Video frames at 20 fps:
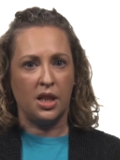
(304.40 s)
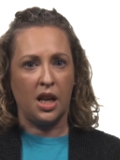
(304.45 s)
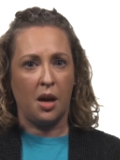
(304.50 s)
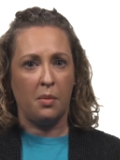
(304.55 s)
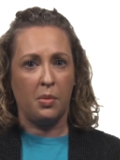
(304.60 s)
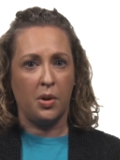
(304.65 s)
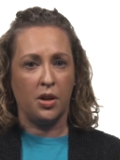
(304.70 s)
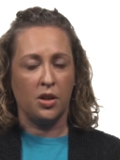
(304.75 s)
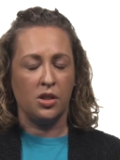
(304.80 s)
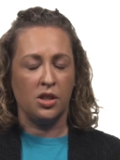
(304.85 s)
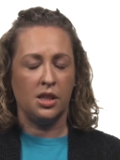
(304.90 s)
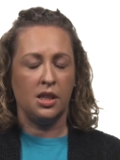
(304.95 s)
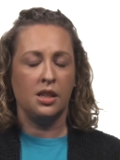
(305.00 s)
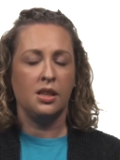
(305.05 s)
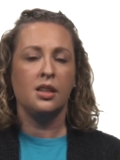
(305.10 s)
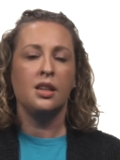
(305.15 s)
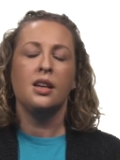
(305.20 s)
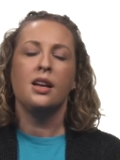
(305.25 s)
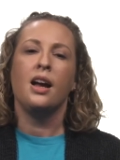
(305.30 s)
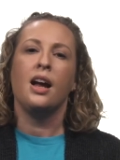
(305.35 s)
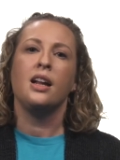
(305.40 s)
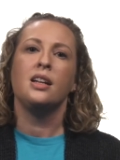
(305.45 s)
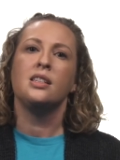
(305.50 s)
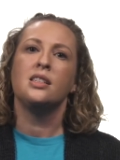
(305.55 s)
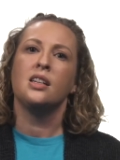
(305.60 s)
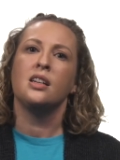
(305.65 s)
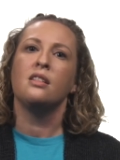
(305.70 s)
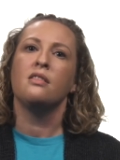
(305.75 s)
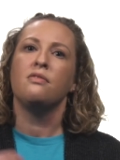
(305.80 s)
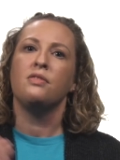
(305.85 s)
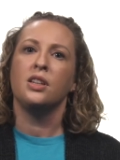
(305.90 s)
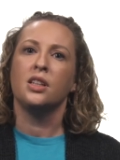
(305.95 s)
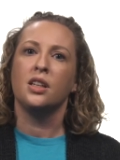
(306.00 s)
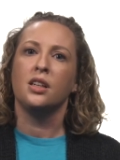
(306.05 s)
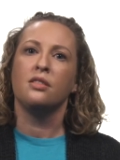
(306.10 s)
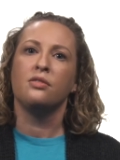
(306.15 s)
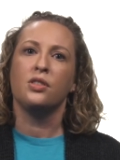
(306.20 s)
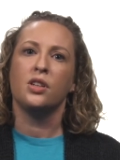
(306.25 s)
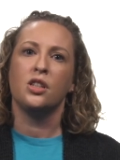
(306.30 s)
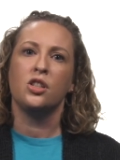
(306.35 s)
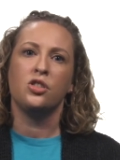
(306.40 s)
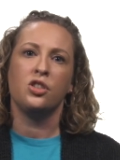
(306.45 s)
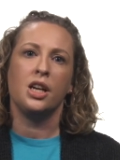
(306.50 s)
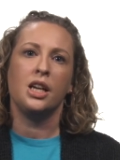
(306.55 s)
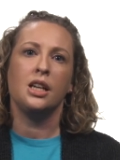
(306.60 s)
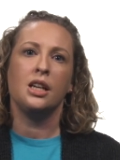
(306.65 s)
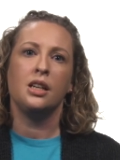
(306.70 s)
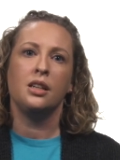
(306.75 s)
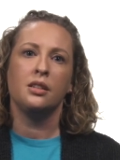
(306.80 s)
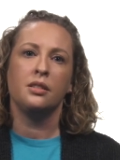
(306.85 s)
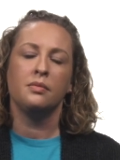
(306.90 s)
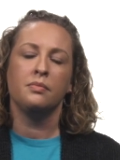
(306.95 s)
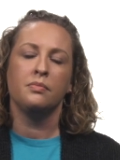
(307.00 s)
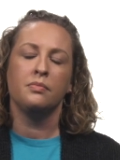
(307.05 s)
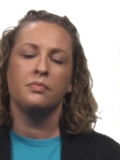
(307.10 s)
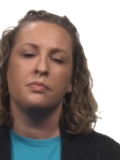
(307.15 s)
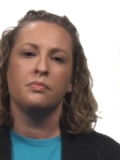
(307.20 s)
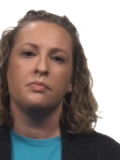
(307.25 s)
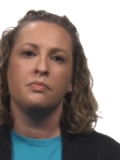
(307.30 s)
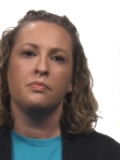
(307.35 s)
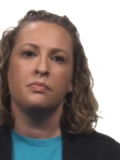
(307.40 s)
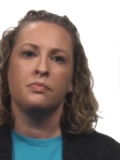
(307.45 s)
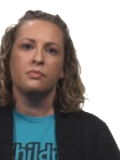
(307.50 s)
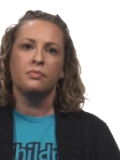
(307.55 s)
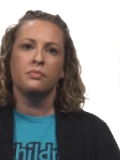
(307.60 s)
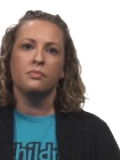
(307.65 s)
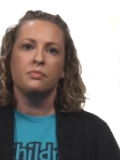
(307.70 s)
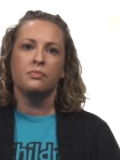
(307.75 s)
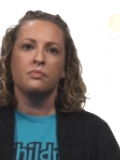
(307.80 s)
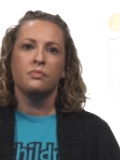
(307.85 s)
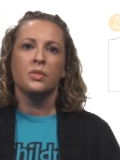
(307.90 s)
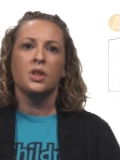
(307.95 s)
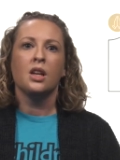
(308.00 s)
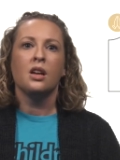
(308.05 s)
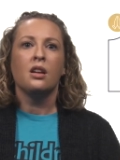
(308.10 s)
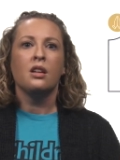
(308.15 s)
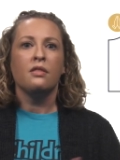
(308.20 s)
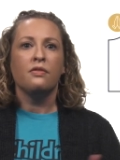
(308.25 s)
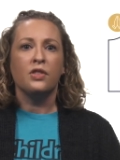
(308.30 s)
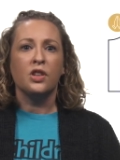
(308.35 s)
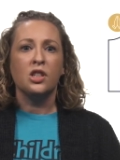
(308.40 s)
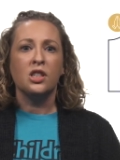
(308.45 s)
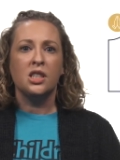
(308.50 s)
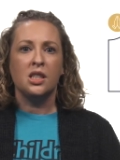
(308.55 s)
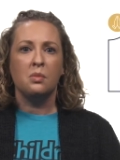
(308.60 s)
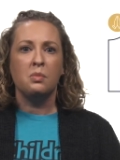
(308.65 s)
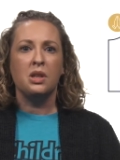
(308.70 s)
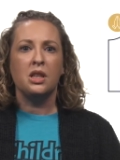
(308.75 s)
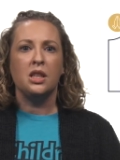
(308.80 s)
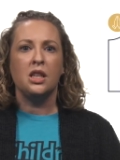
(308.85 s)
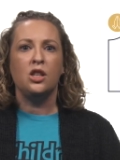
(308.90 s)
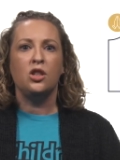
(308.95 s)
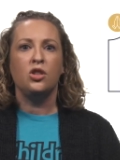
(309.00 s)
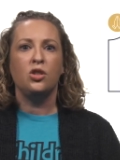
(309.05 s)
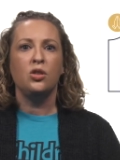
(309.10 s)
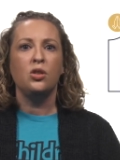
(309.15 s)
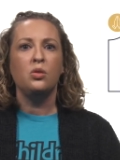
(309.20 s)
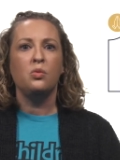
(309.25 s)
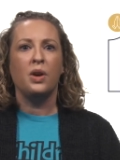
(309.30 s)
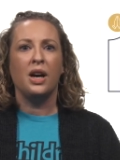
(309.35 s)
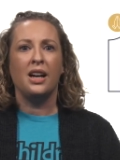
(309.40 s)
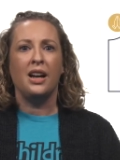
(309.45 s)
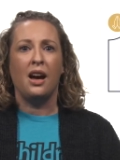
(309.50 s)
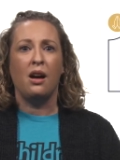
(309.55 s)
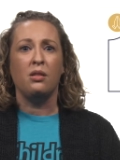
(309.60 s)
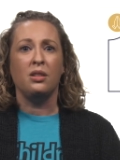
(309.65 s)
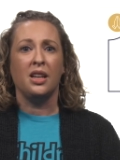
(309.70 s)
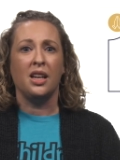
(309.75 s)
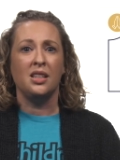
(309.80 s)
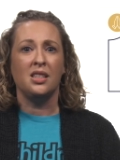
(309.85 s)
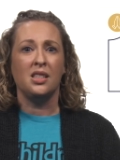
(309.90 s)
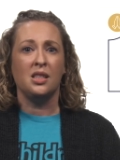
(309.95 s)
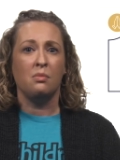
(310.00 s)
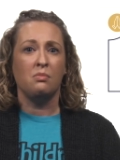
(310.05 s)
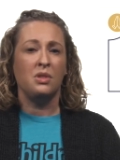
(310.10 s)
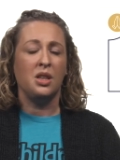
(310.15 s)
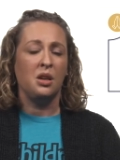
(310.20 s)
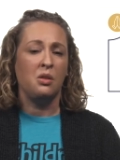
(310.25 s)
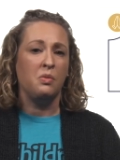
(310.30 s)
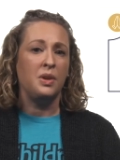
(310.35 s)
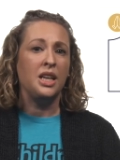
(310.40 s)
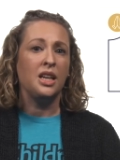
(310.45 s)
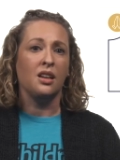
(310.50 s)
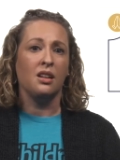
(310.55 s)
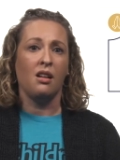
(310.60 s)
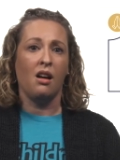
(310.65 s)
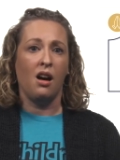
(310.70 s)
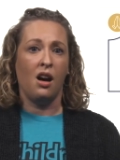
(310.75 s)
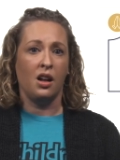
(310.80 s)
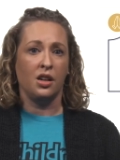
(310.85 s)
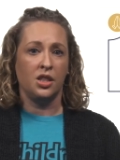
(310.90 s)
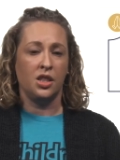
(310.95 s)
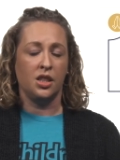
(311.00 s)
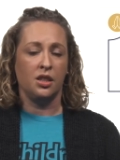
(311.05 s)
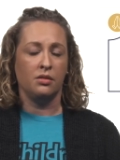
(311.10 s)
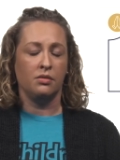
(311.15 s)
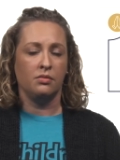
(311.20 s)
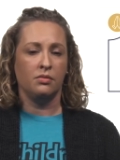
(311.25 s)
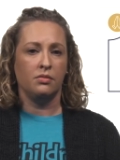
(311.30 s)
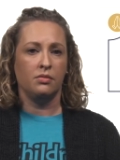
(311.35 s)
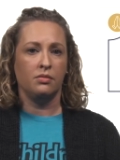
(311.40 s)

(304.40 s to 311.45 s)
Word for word: that person instead of feeling frustrated. 1 Timothy 2 1 outlines something we can all do.